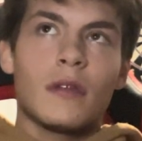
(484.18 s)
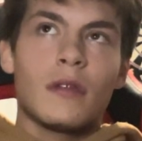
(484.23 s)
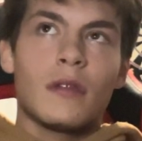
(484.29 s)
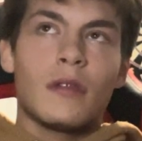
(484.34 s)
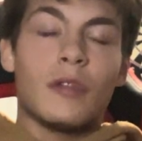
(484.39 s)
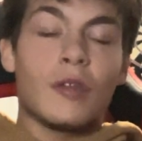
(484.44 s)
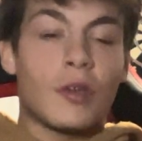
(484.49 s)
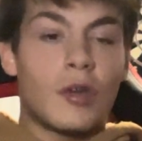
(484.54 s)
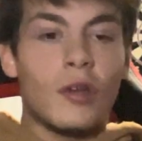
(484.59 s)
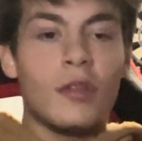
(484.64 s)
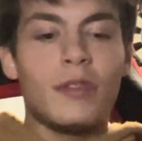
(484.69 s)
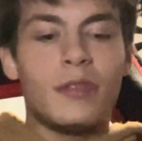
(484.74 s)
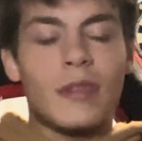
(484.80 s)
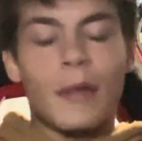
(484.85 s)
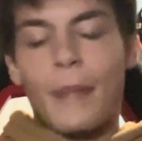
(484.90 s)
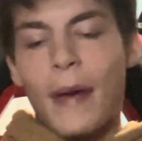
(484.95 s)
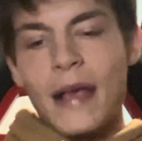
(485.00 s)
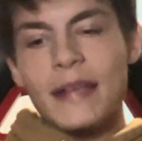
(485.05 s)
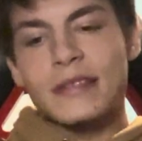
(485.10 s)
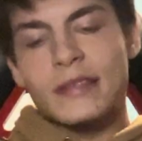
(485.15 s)
The
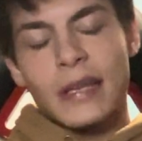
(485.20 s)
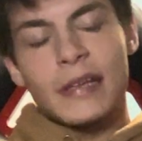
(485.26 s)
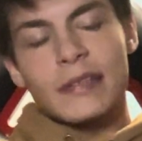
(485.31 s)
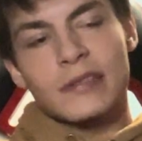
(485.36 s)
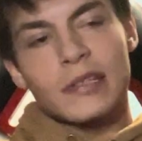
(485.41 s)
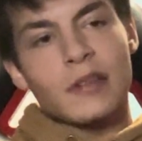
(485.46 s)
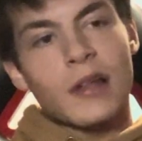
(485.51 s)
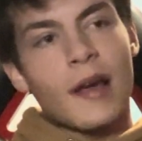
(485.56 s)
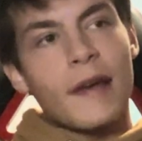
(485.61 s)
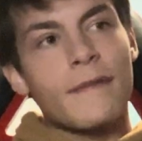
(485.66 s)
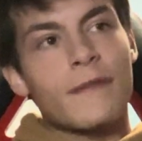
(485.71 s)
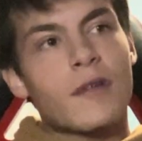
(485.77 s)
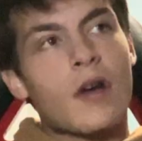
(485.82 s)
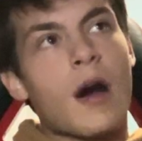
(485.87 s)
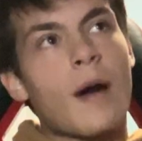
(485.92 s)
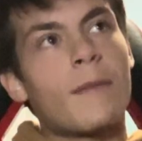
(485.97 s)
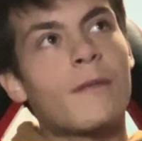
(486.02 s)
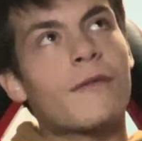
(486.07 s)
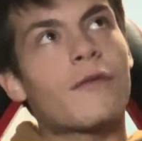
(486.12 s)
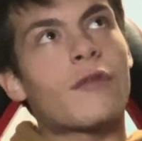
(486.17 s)
best things in life
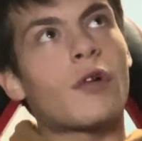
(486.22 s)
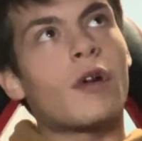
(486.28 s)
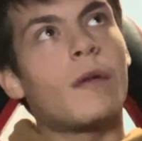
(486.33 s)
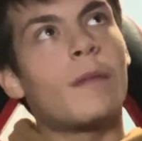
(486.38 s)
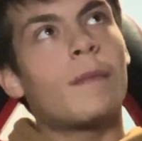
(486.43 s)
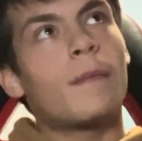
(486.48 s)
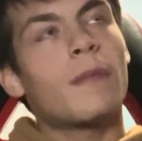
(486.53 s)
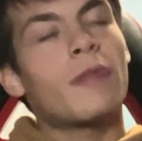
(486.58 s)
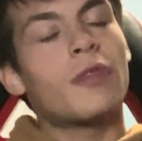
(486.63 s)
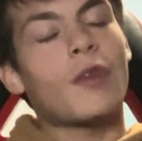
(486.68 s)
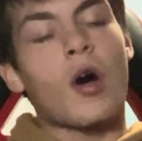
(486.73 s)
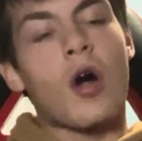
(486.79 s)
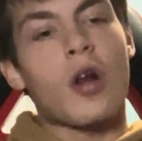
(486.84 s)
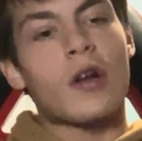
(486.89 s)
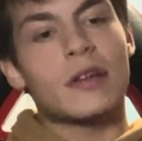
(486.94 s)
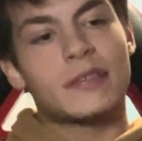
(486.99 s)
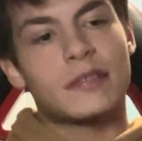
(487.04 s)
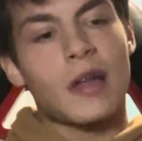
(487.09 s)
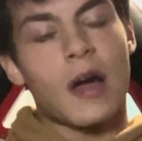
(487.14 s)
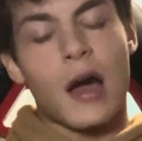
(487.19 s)
come from the
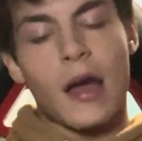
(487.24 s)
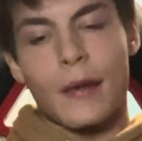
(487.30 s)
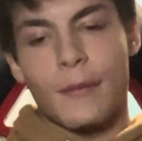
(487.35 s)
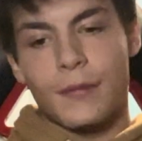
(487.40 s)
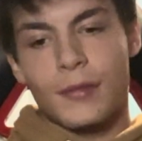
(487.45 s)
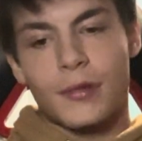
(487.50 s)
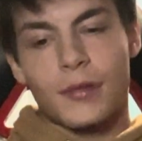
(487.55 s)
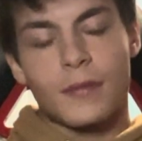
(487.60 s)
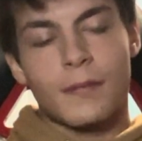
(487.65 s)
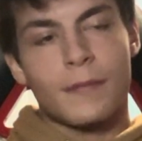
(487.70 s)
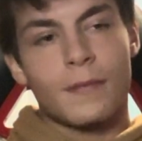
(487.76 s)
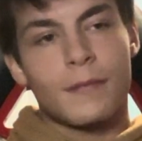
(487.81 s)
hardest times.